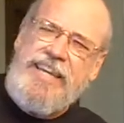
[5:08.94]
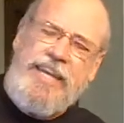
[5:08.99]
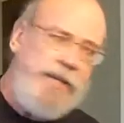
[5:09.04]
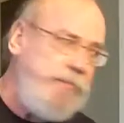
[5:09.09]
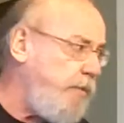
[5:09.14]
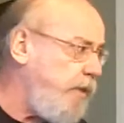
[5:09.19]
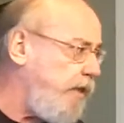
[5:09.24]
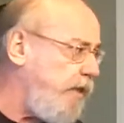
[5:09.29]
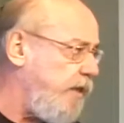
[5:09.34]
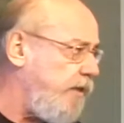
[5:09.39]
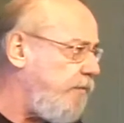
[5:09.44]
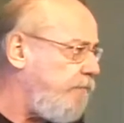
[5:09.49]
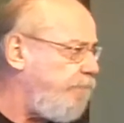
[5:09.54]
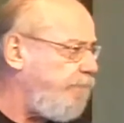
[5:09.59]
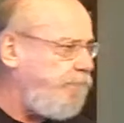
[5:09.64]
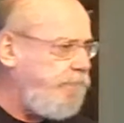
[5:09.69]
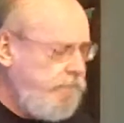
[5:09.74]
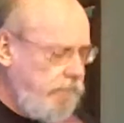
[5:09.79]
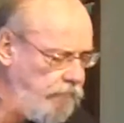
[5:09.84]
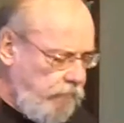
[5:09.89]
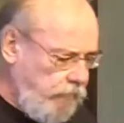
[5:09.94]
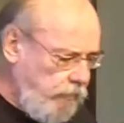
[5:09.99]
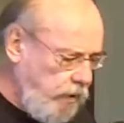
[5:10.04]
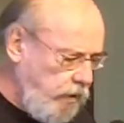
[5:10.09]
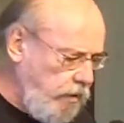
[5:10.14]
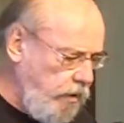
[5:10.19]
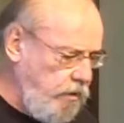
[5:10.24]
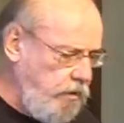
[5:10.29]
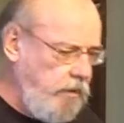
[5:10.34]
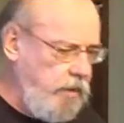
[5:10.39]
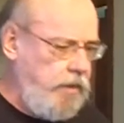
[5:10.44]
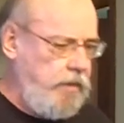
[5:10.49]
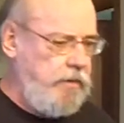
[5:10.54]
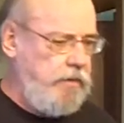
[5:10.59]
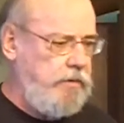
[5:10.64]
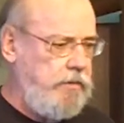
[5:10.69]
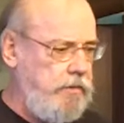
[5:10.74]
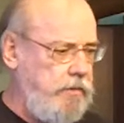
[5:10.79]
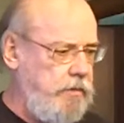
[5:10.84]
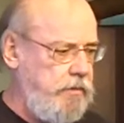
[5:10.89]
they came in
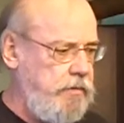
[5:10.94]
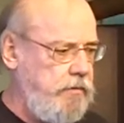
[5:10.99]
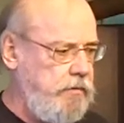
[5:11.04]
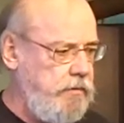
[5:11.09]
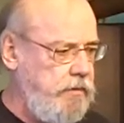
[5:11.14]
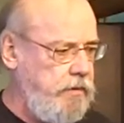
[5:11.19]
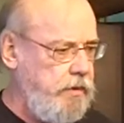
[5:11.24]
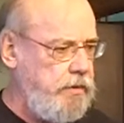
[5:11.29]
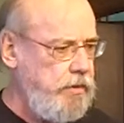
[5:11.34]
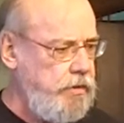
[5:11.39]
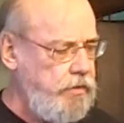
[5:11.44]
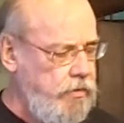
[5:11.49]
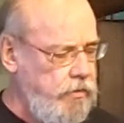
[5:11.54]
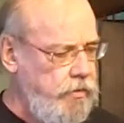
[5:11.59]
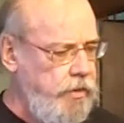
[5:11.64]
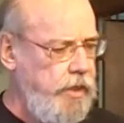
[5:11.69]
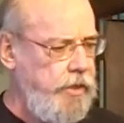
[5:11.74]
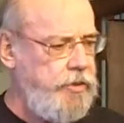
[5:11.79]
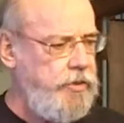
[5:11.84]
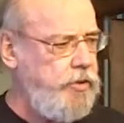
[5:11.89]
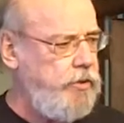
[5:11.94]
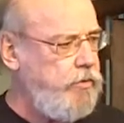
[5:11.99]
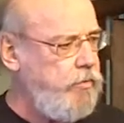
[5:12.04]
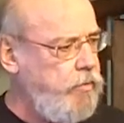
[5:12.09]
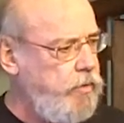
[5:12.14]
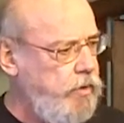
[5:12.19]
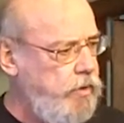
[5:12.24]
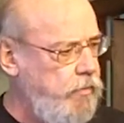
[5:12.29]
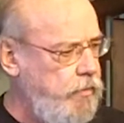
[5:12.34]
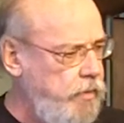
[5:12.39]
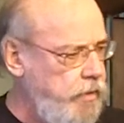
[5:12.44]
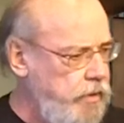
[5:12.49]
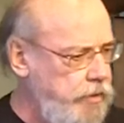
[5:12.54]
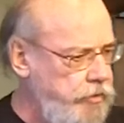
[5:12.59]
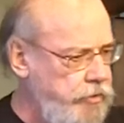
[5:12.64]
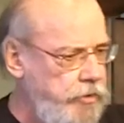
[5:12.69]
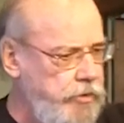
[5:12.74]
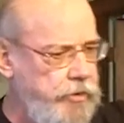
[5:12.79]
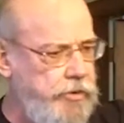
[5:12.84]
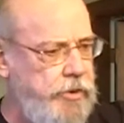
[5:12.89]
uh, as a donation to work with
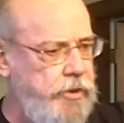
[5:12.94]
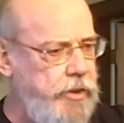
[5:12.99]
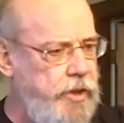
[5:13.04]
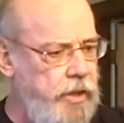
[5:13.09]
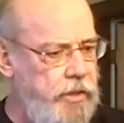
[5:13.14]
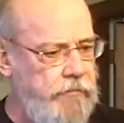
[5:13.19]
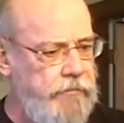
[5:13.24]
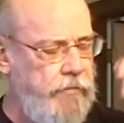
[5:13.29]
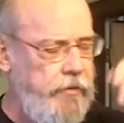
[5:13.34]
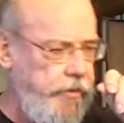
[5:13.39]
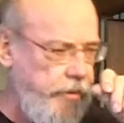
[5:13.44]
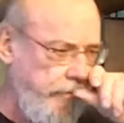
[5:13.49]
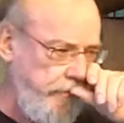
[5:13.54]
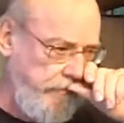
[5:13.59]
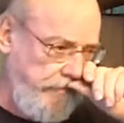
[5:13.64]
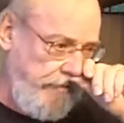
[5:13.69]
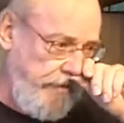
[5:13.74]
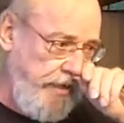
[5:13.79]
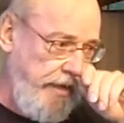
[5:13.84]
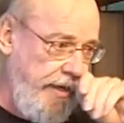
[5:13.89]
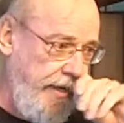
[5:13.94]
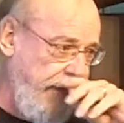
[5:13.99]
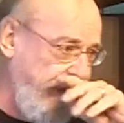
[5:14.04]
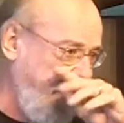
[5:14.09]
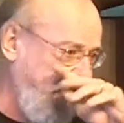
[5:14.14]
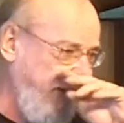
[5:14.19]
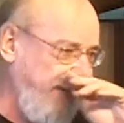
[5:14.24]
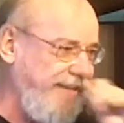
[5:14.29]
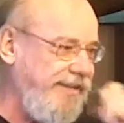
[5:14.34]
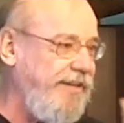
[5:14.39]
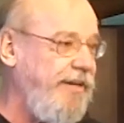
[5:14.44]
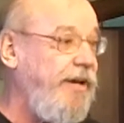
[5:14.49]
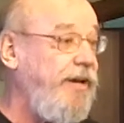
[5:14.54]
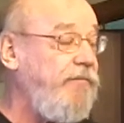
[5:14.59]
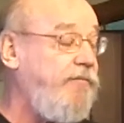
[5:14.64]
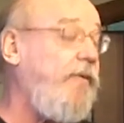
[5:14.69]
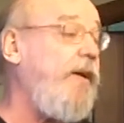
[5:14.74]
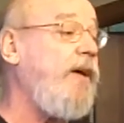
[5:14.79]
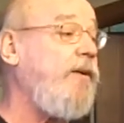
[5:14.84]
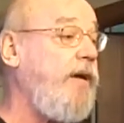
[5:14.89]
our church in California. And
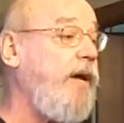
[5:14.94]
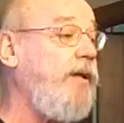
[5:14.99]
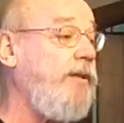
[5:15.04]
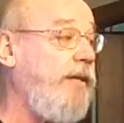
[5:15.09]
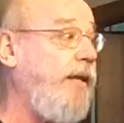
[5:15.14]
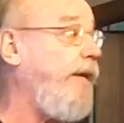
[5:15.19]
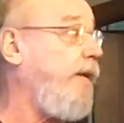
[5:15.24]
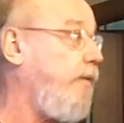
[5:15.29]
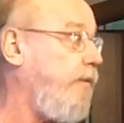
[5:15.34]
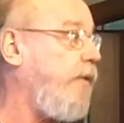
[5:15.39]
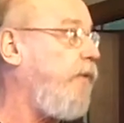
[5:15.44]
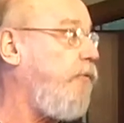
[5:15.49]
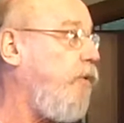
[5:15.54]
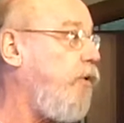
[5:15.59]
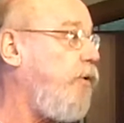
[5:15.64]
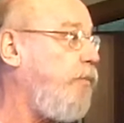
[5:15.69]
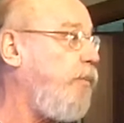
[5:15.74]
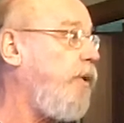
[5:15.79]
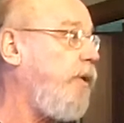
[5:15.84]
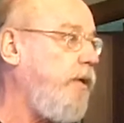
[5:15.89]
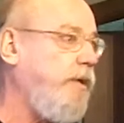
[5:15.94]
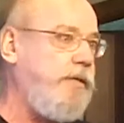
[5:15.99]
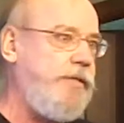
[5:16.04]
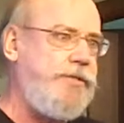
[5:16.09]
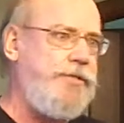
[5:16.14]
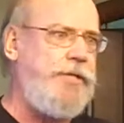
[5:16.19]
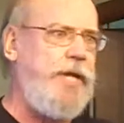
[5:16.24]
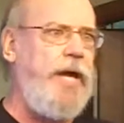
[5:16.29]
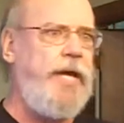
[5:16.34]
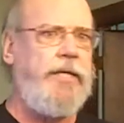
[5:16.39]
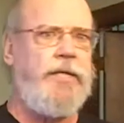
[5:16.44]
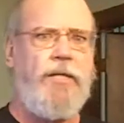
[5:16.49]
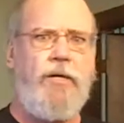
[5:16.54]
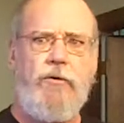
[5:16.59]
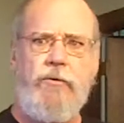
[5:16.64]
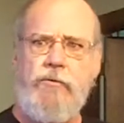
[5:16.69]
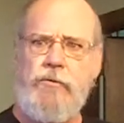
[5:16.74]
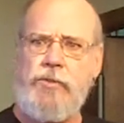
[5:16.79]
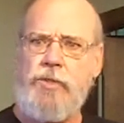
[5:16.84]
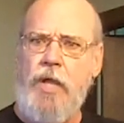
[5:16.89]
I found out later they wrote a book on
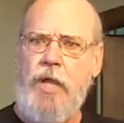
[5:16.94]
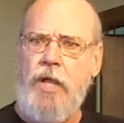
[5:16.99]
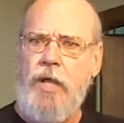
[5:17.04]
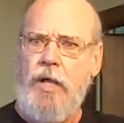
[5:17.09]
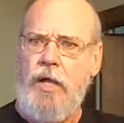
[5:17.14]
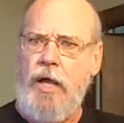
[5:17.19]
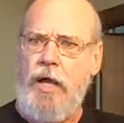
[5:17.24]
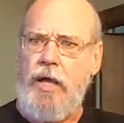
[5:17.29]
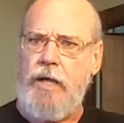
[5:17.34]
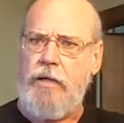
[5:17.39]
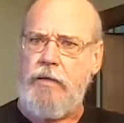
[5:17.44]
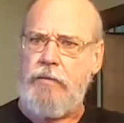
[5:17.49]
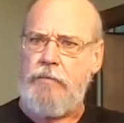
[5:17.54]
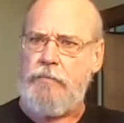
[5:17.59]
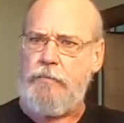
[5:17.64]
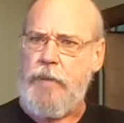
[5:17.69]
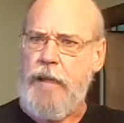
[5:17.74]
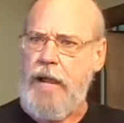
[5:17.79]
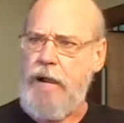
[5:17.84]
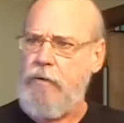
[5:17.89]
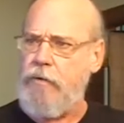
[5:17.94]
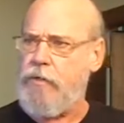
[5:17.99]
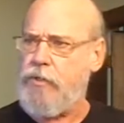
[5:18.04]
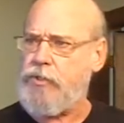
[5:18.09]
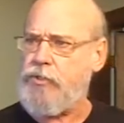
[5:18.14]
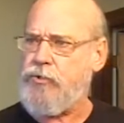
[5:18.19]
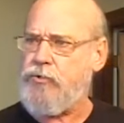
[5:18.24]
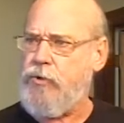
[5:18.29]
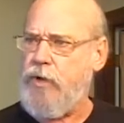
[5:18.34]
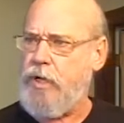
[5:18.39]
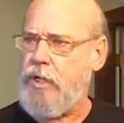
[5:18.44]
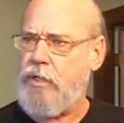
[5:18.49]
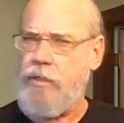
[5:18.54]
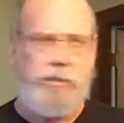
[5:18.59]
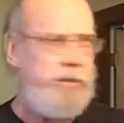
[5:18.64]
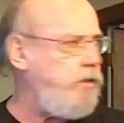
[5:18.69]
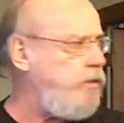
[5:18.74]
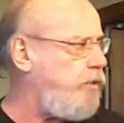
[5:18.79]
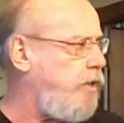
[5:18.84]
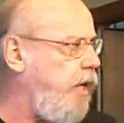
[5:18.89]
silos, uh, power
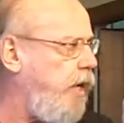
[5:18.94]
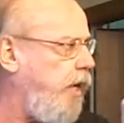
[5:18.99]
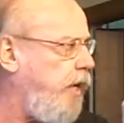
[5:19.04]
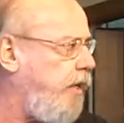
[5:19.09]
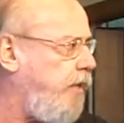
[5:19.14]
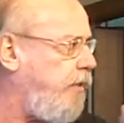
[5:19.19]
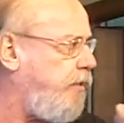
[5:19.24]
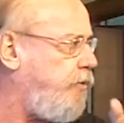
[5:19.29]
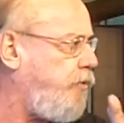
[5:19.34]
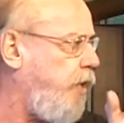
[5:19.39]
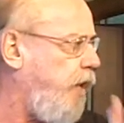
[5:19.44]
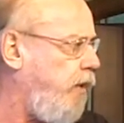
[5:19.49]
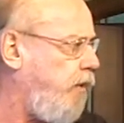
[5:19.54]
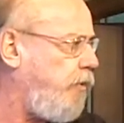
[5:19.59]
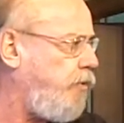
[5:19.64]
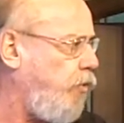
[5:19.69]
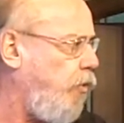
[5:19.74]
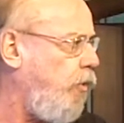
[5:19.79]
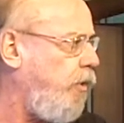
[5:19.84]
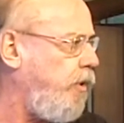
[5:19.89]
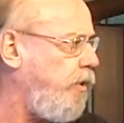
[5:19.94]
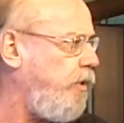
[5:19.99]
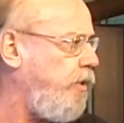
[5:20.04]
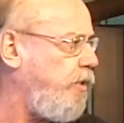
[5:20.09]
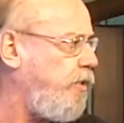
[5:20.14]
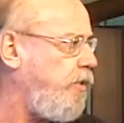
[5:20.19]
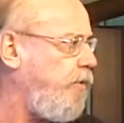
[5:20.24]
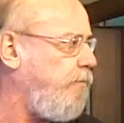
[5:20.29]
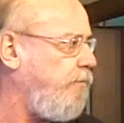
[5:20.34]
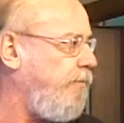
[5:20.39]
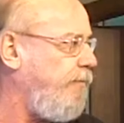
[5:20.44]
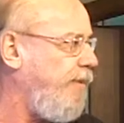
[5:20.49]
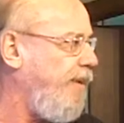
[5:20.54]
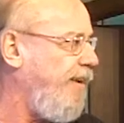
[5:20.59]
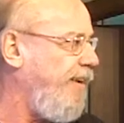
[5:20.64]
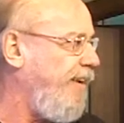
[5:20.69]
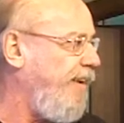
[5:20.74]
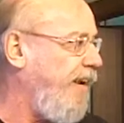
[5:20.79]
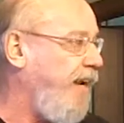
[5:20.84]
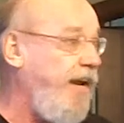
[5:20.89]
struggles, and territorialism
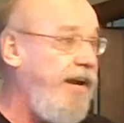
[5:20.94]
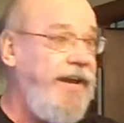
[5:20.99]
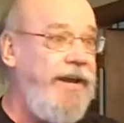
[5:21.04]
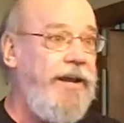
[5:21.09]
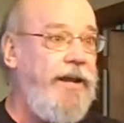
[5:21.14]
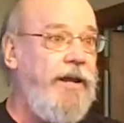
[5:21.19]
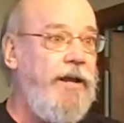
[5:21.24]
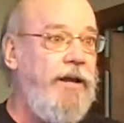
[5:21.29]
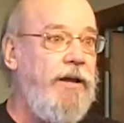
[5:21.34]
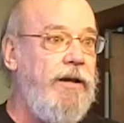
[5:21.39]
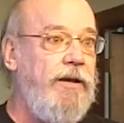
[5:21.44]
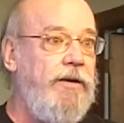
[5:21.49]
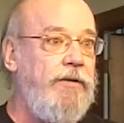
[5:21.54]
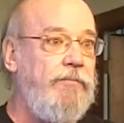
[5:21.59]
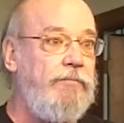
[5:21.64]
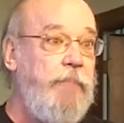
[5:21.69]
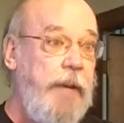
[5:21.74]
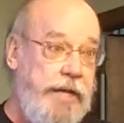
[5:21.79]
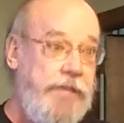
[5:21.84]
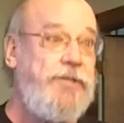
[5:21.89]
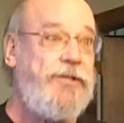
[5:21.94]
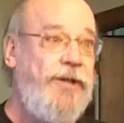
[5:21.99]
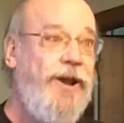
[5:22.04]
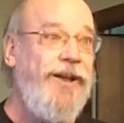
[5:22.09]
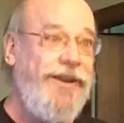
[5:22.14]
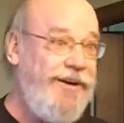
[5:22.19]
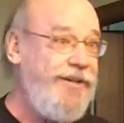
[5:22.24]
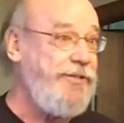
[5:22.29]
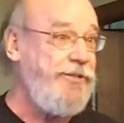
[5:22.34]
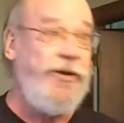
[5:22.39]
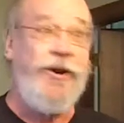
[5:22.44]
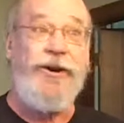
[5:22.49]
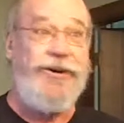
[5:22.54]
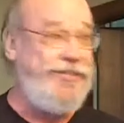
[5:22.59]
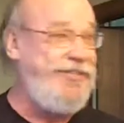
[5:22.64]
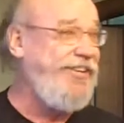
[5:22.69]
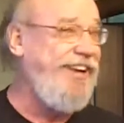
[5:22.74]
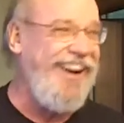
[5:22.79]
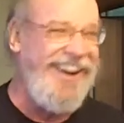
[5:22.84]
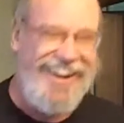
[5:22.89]
based on our
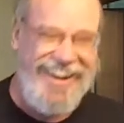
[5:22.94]
church.